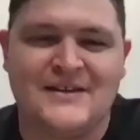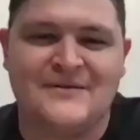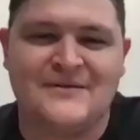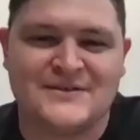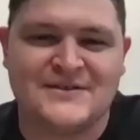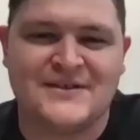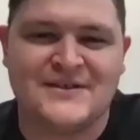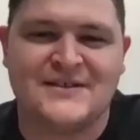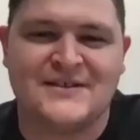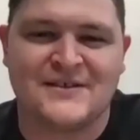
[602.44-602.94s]
he
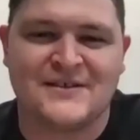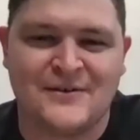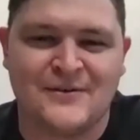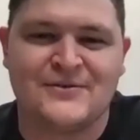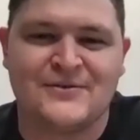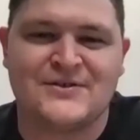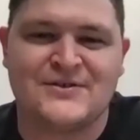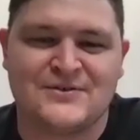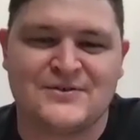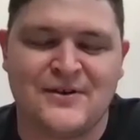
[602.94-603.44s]
was at the
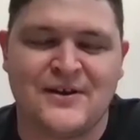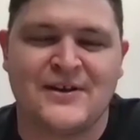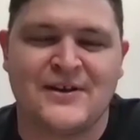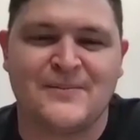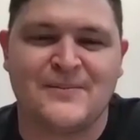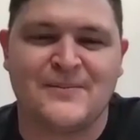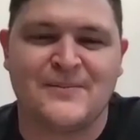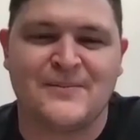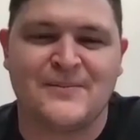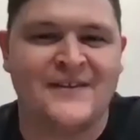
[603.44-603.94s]
Gold
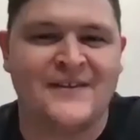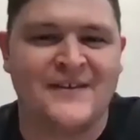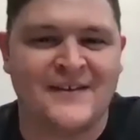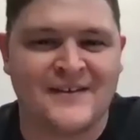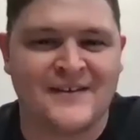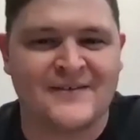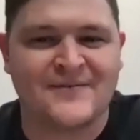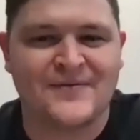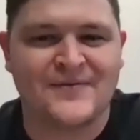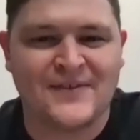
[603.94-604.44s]
Strike mine
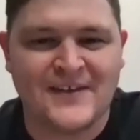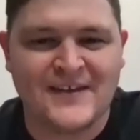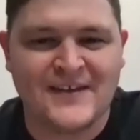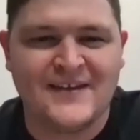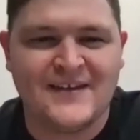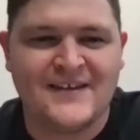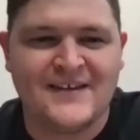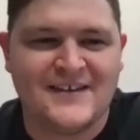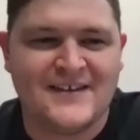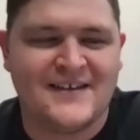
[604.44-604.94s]
there.
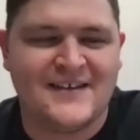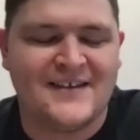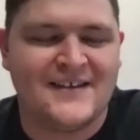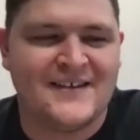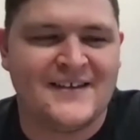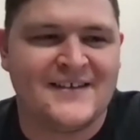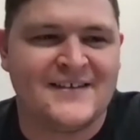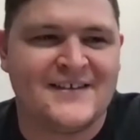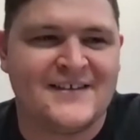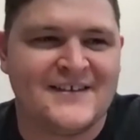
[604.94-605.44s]
And,